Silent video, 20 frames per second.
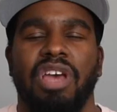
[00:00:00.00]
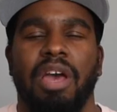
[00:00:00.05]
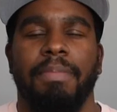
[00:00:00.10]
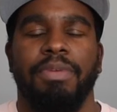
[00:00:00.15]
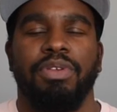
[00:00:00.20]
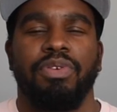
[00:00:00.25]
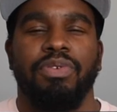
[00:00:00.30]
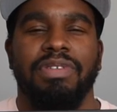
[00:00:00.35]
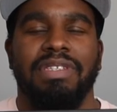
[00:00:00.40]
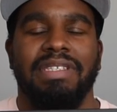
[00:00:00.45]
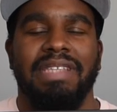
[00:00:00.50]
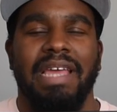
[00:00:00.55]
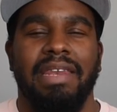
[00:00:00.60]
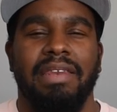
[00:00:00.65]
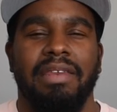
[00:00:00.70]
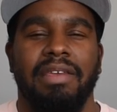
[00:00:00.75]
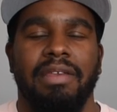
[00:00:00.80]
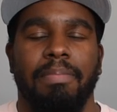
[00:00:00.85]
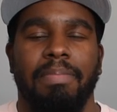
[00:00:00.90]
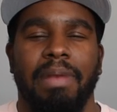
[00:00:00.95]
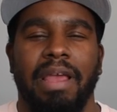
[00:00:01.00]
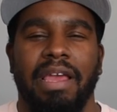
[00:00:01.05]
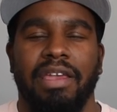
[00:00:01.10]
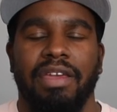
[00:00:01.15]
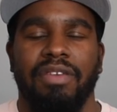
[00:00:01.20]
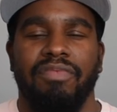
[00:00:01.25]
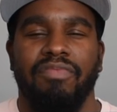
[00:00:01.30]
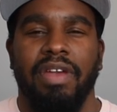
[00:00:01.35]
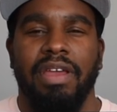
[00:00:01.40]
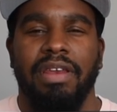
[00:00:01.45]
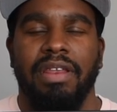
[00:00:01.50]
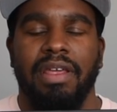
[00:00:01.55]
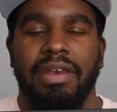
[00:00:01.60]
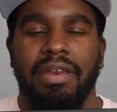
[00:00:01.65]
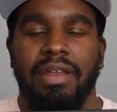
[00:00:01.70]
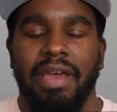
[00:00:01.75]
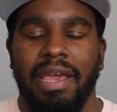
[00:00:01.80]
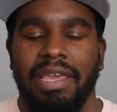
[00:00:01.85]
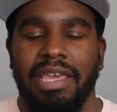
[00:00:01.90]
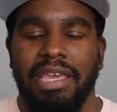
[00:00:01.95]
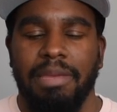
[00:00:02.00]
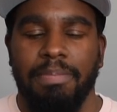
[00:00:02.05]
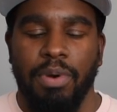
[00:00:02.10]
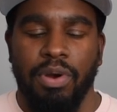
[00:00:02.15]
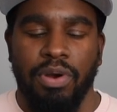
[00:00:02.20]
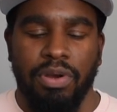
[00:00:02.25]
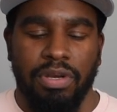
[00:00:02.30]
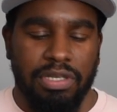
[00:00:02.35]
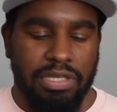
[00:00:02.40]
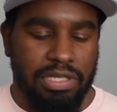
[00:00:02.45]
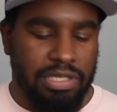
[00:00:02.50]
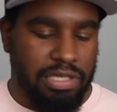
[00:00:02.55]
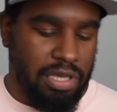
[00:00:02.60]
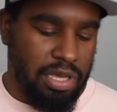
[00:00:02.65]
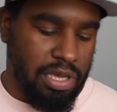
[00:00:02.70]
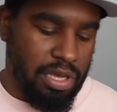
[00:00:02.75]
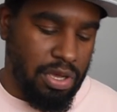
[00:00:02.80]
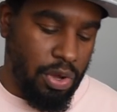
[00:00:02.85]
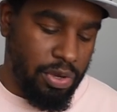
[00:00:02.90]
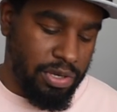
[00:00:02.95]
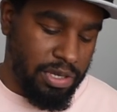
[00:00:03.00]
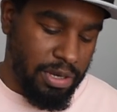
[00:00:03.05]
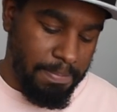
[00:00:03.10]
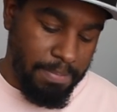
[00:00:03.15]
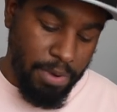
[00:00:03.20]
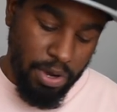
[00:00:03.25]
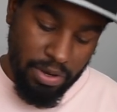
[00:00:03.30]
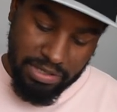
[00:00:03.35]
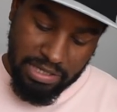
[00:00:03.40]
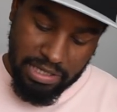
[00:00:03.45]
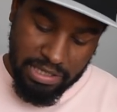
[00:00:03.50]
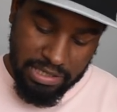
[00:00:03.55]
come in your standard black and red Nike box. Uh, on the box